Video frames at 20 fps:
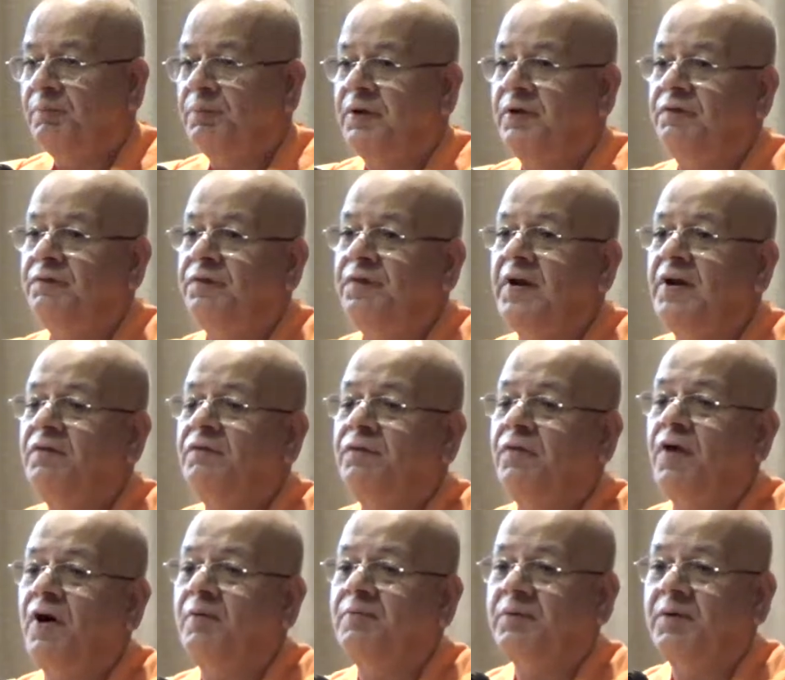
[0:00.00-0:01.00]
Different
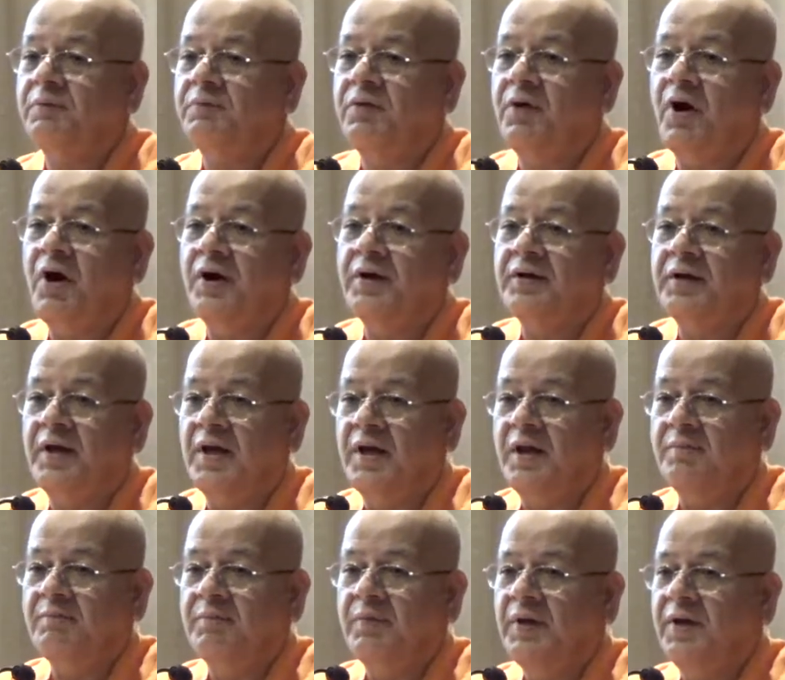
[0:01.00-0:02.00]
forms of God
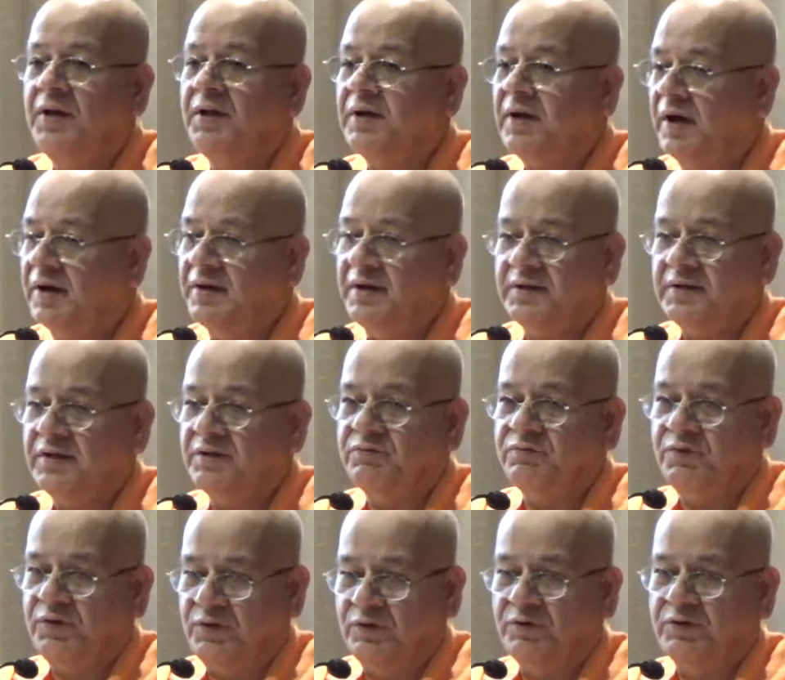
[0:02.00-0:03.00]
came.
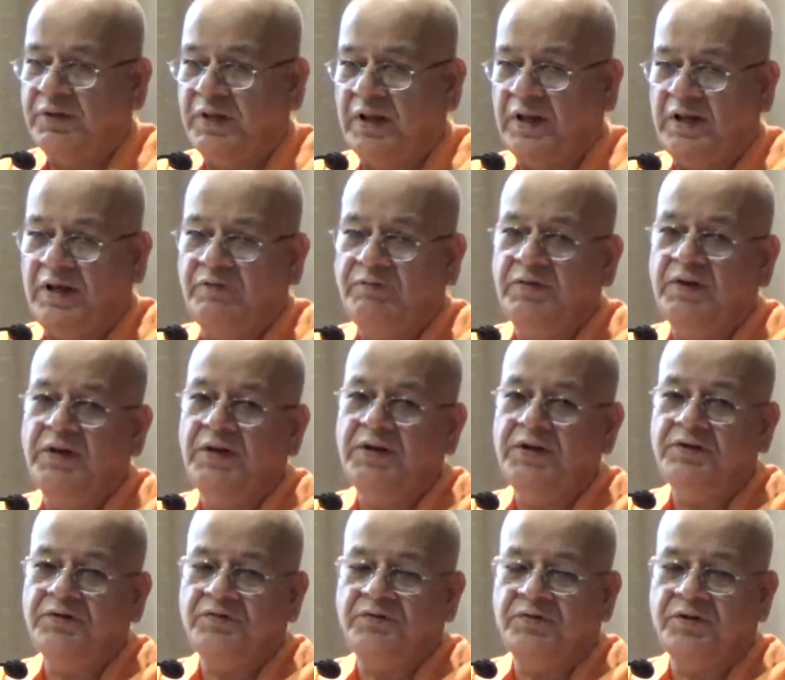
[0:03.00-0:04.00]
Incarnations, we know, they lived in
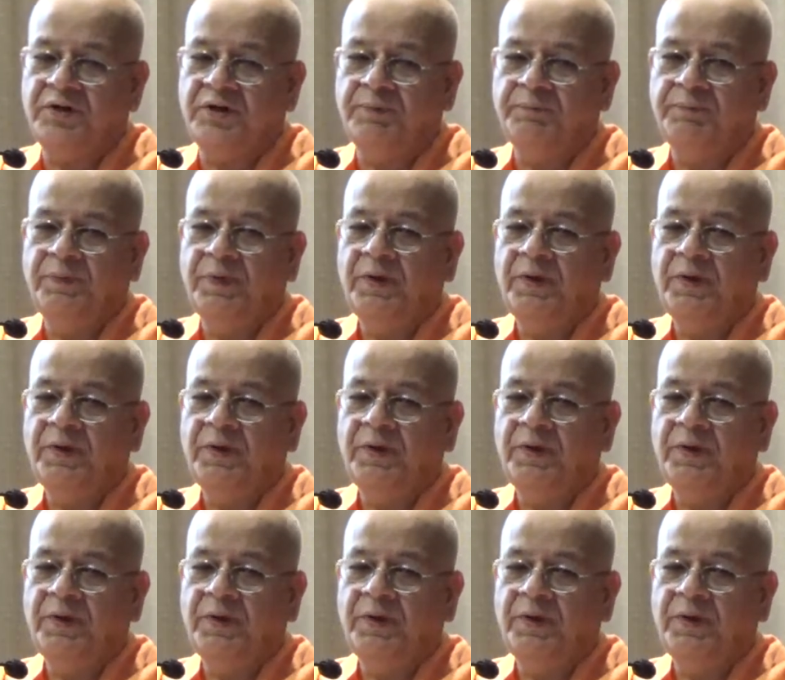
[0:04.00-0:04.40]
history.